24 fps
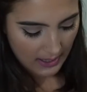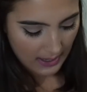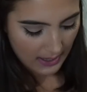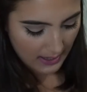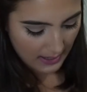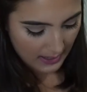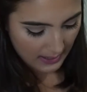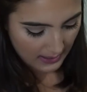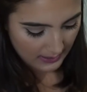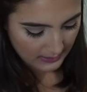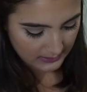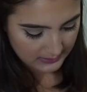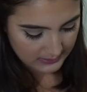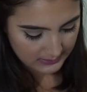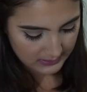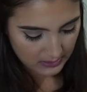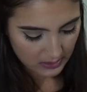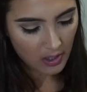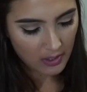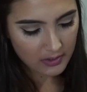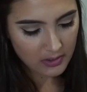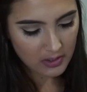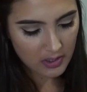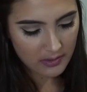and
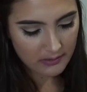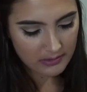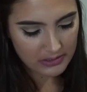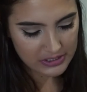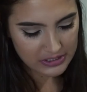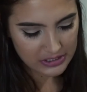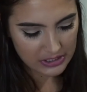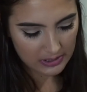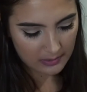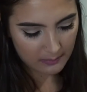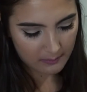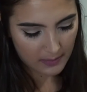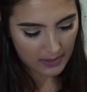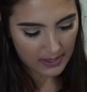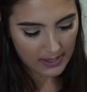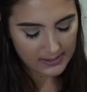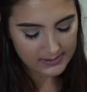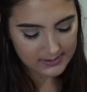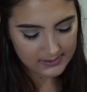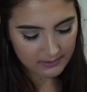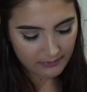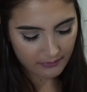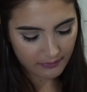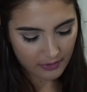a nourishing
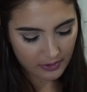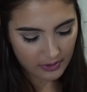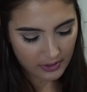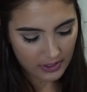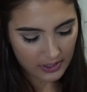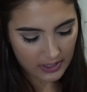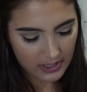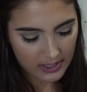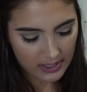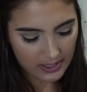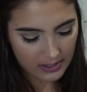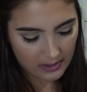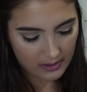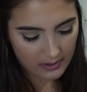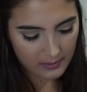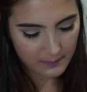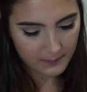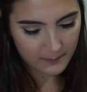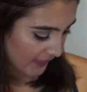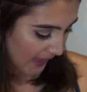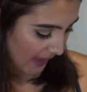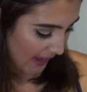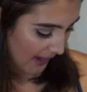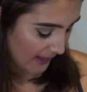mask for your hair.
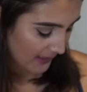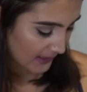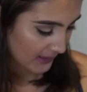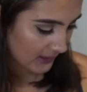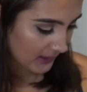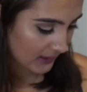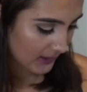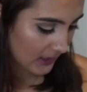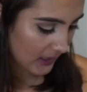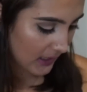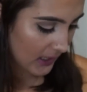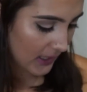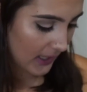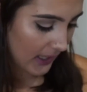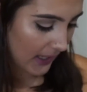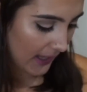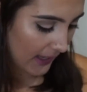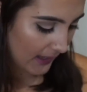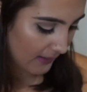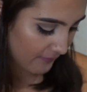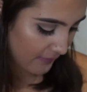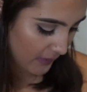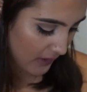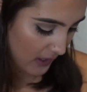Then the
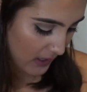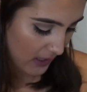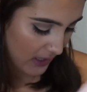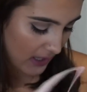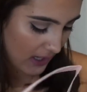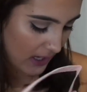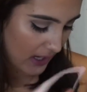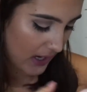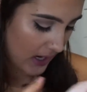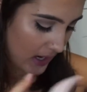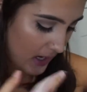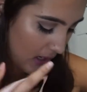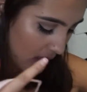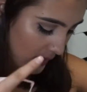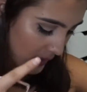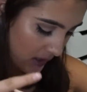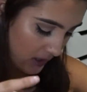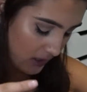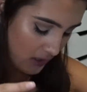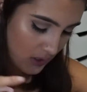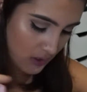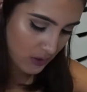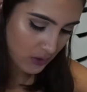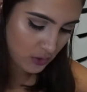Ava
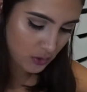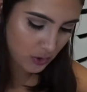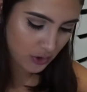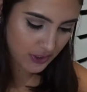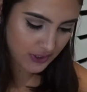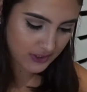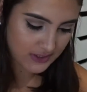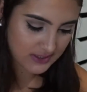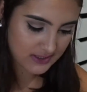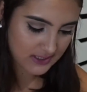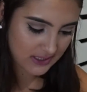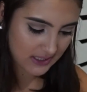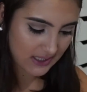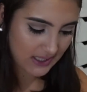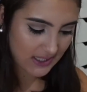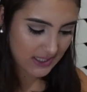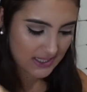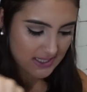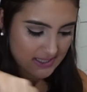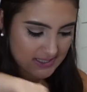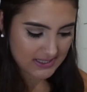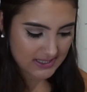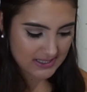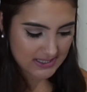Hair New York City
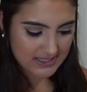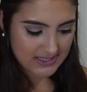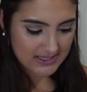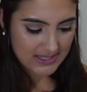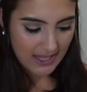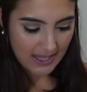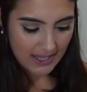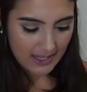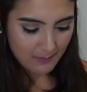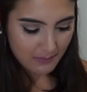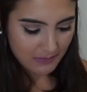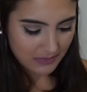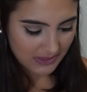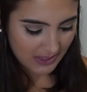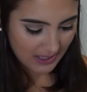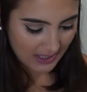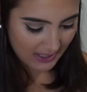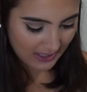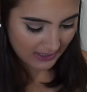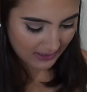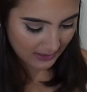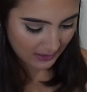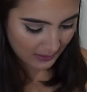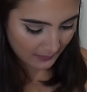is the same
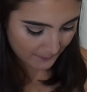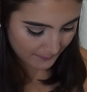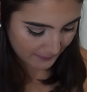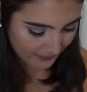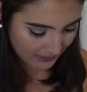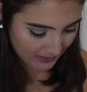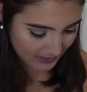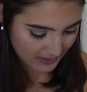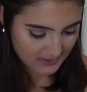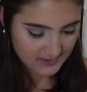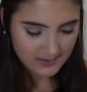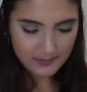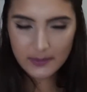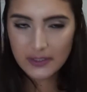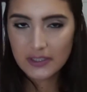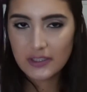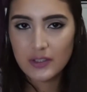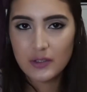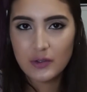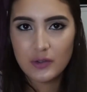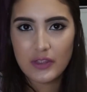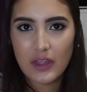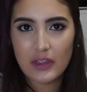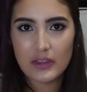thing because we
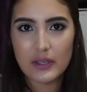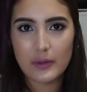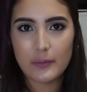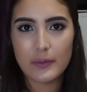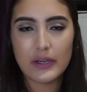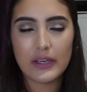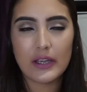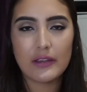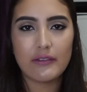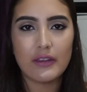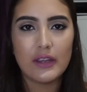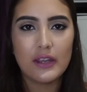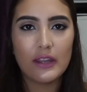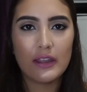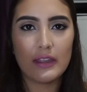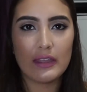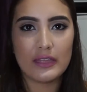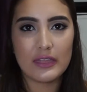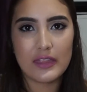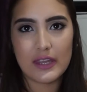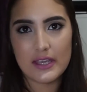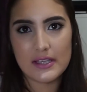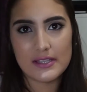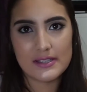knew that they were giving
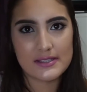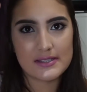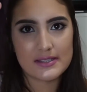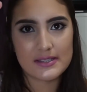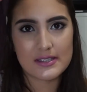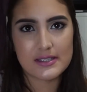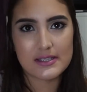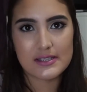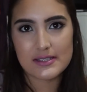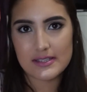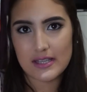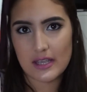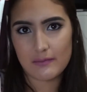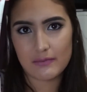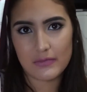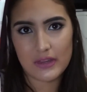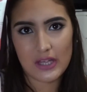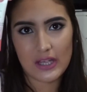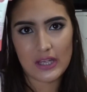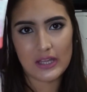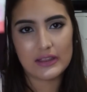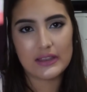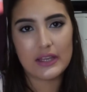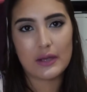this same
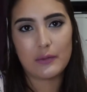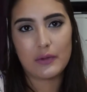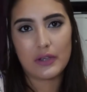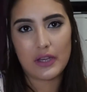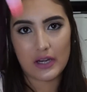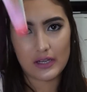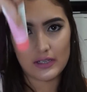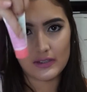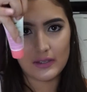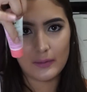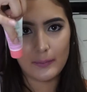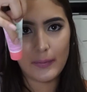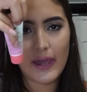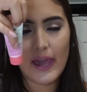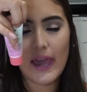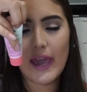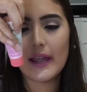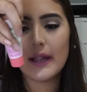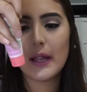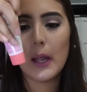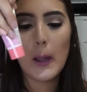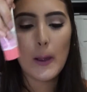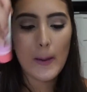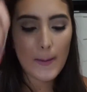thing that we got in the
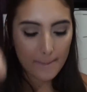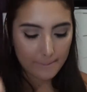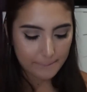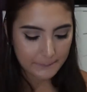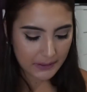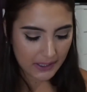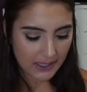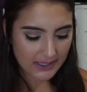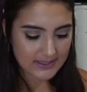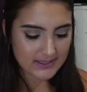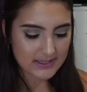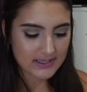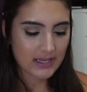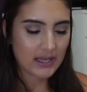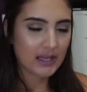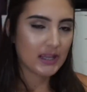bag, but